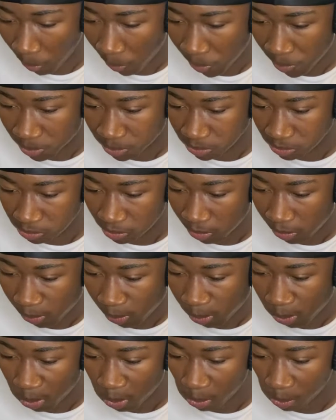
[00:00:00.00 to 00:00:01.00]
my possession
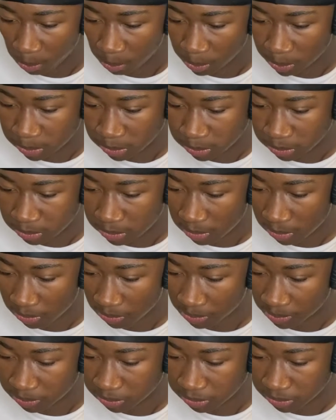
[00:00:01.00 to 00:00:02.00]
before he died.
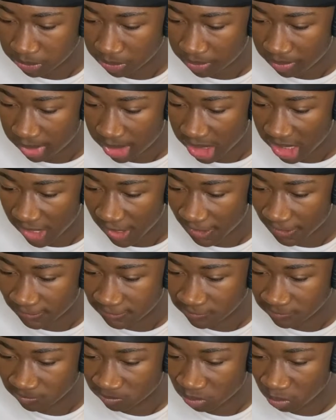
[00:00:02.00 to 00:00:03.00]
It is
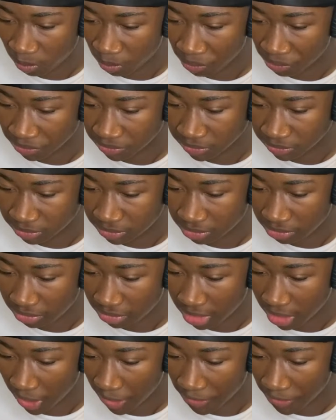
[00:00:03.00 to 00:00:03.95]
time it was returned to you.